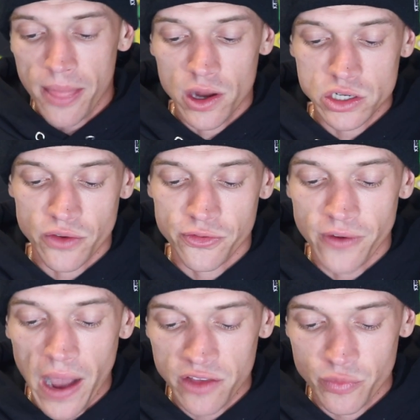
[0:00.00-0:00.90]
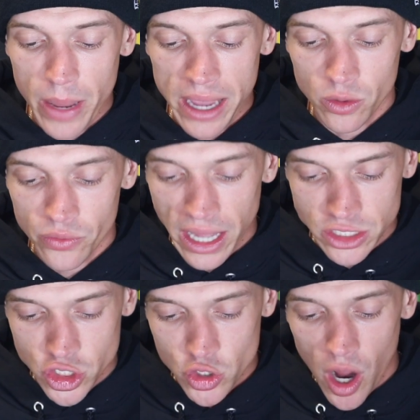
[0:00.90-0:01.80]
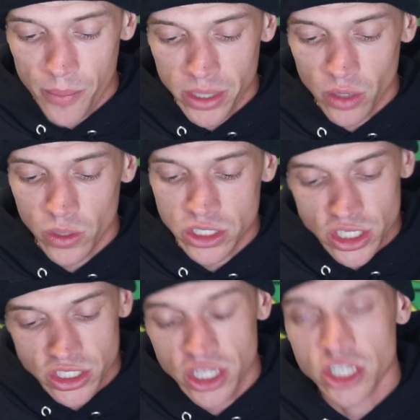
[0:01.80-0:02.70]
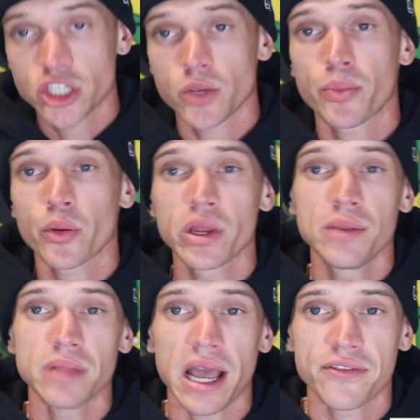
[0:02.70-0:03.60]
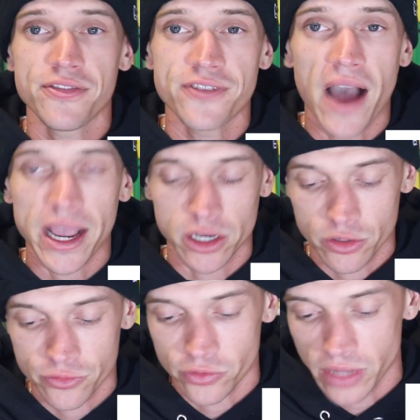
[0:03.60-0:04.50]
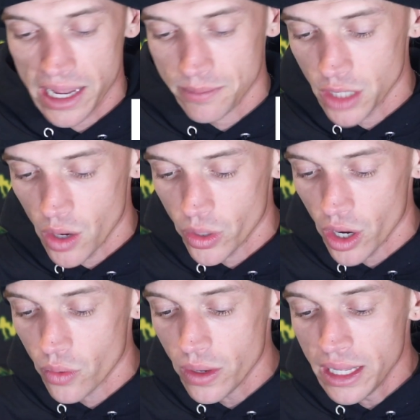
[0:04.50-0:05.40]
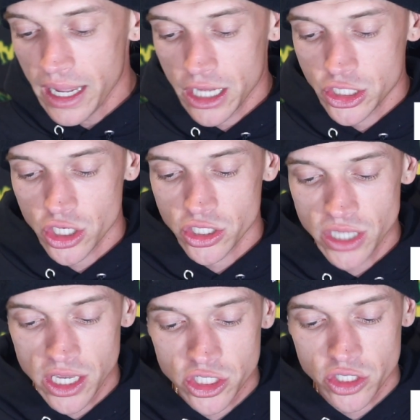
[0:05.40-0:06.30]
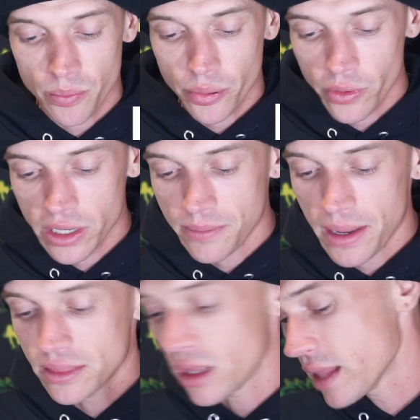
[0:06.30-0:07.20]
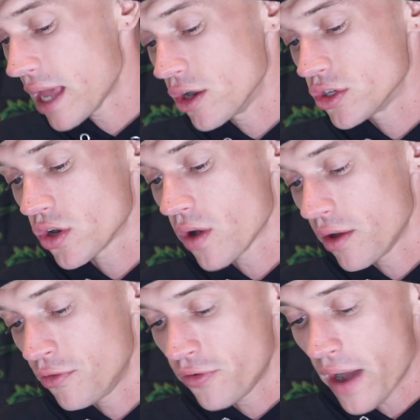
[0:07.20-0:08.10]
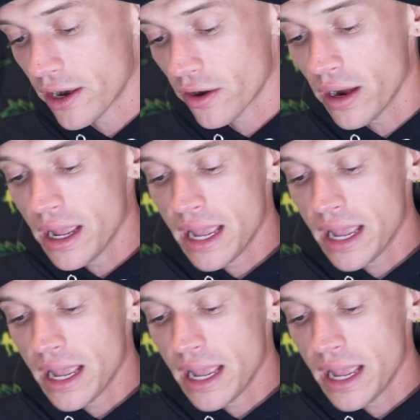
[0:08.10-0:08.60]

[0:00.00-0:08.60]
There's a 5-panel that's dropping, which is this Supreme like fire flame logo. It just says Supreme and the letters are on fire.